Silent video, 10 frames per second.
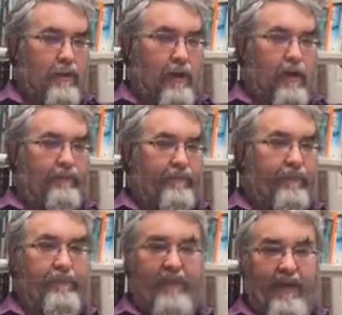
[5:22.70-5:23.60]
of
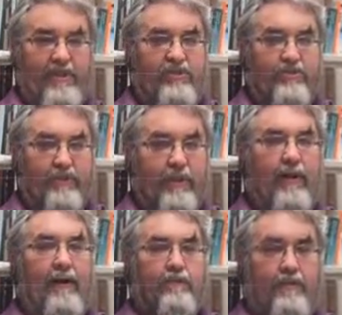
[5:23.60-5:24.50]
the big issues that
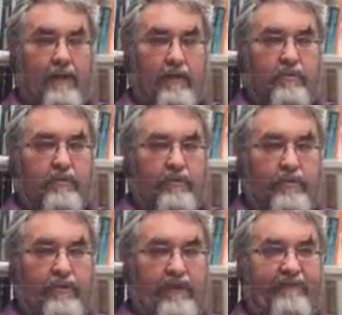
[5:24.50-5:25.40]
are out there, so that
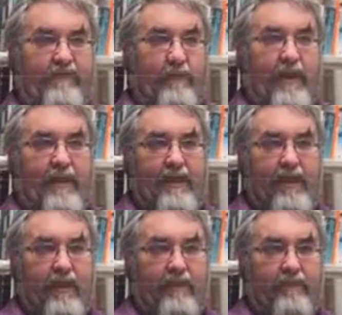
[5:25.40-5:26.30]
you'd have some idea
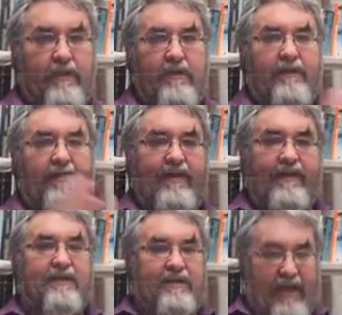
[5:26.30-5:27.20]
of the
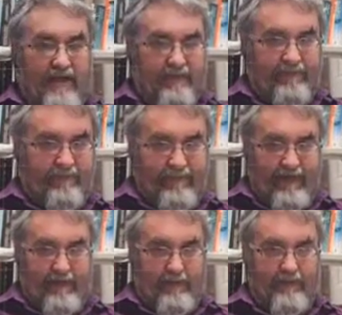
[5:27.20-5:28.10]
extent of the
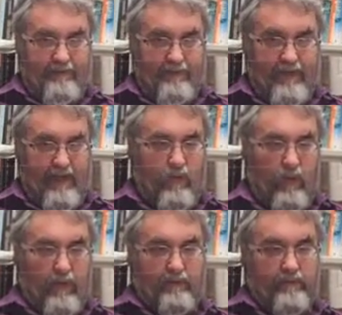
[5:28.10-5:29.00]
field and
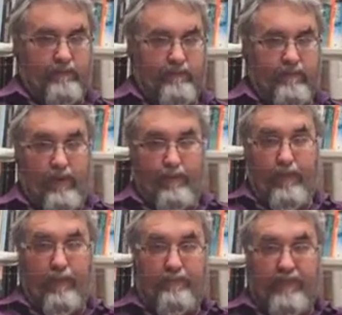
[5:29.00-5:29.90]
what the
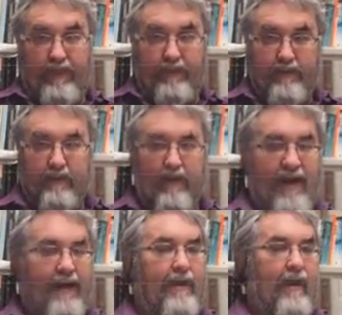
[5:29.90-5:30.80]
bumps in the
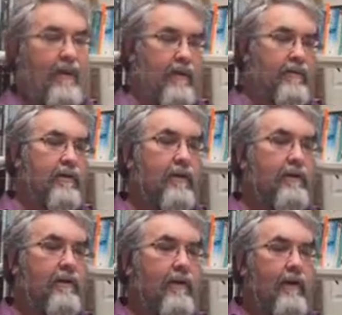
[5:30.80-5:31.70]
terrain
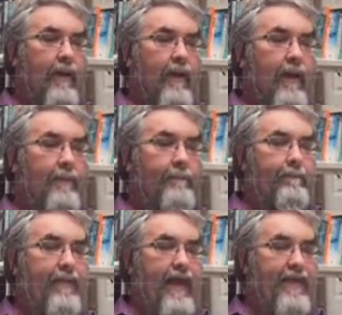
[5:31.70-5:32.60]
are.
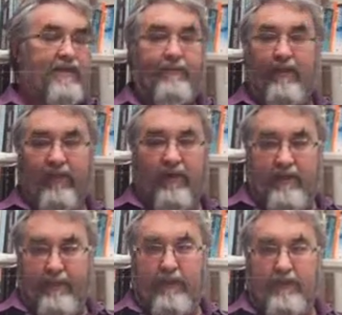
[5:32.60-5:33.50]
And that's about 30
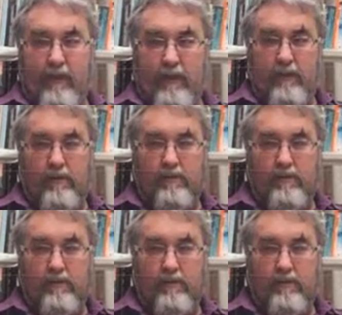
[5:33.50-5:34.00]
minutes long,